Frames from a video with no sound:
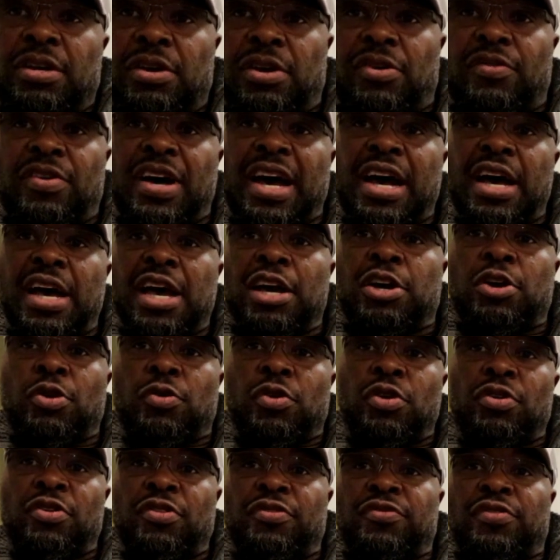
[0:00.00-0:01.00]
of how a
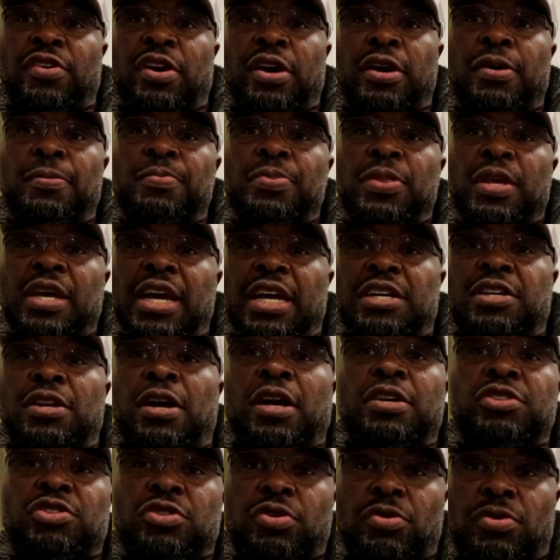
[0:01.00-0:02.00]
choreographer, a
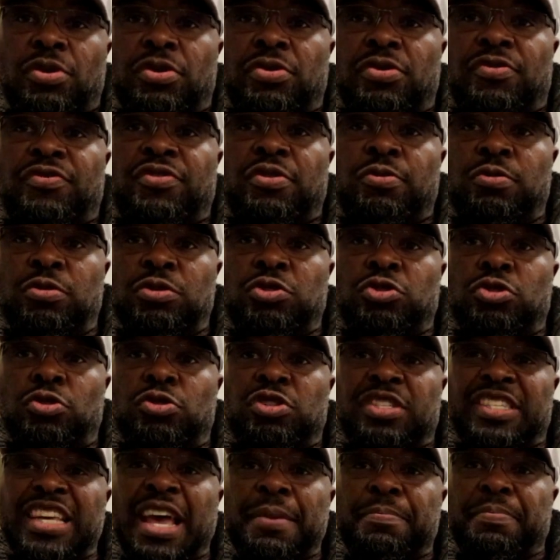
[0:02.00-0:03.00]
dance choreographer would do
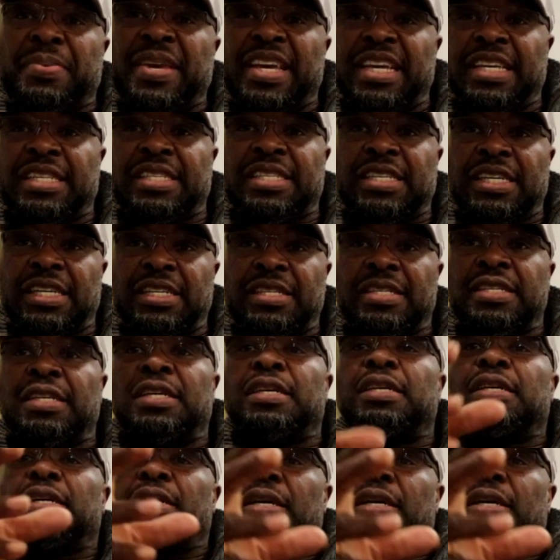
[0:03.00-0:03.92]
set pieces,